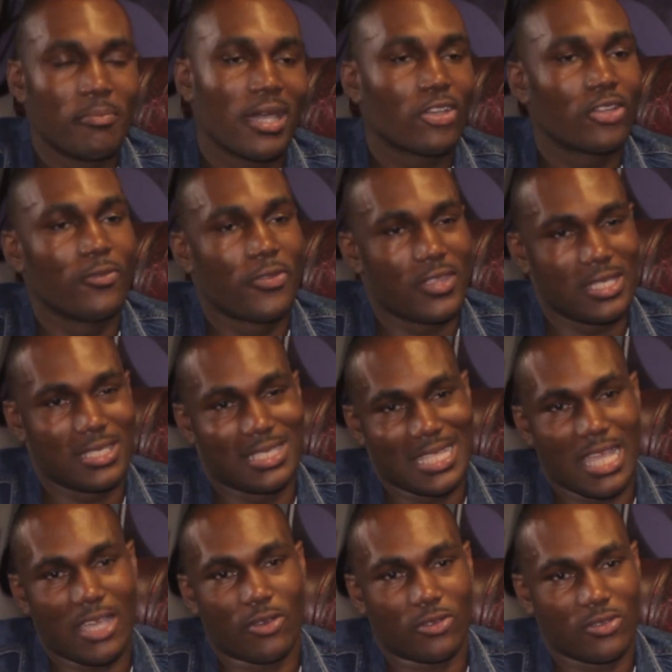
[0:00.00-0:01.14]
Looking back on
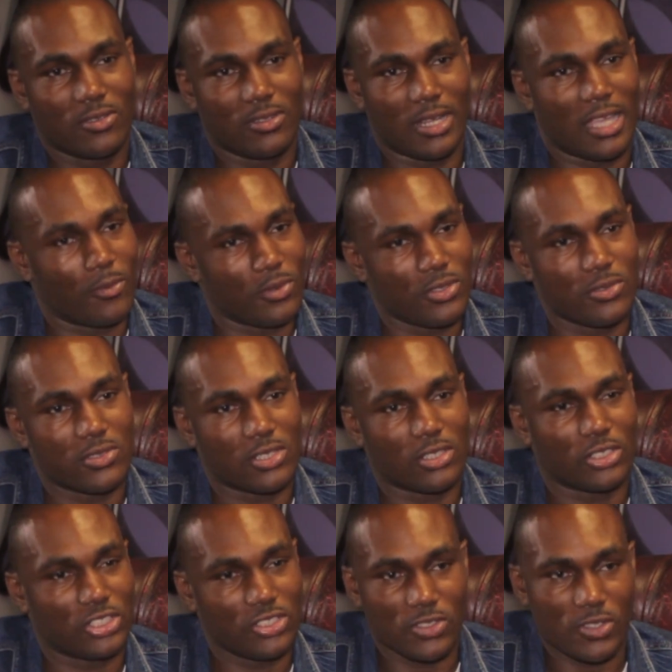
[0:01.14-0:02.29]
things now, like when you
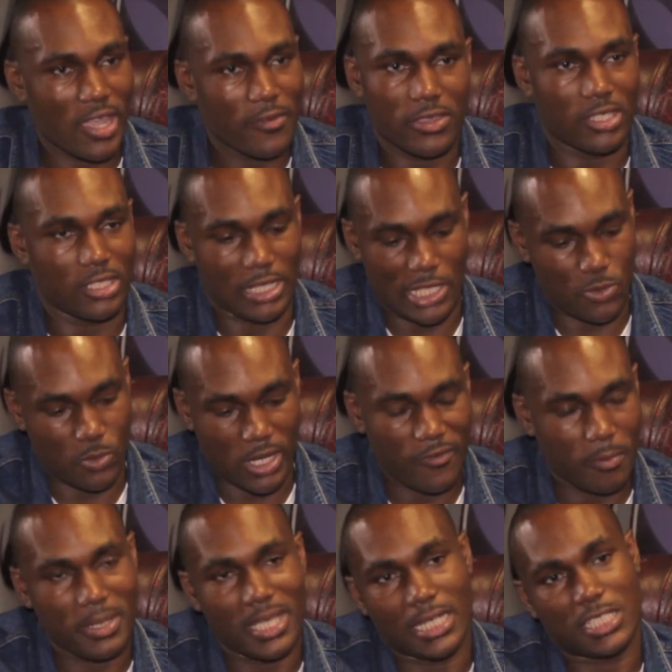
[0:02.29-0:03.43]
were younger, did you ever think like you
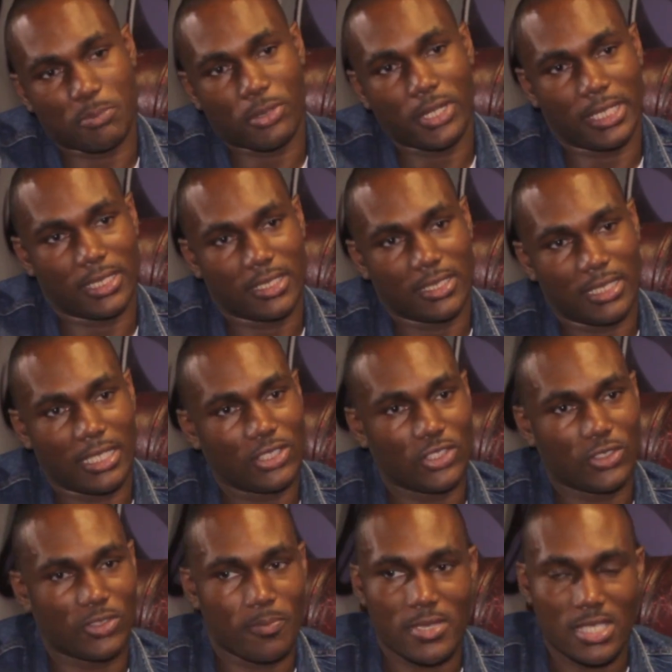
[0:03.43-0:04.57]
would ever be at this point,
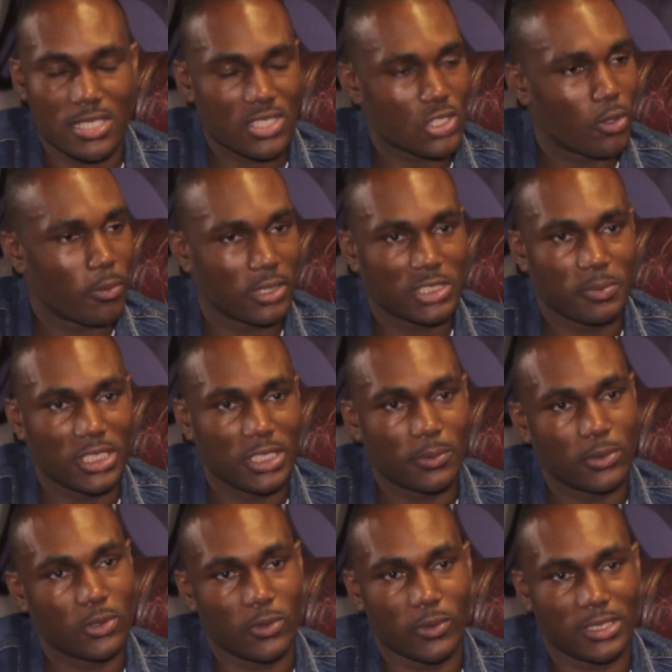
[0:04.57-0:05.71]
like meeting so much
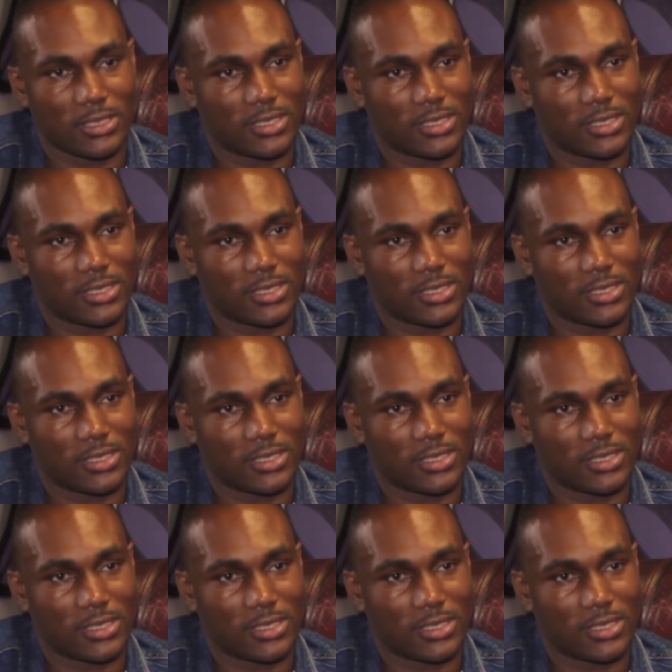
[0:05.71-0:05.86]
people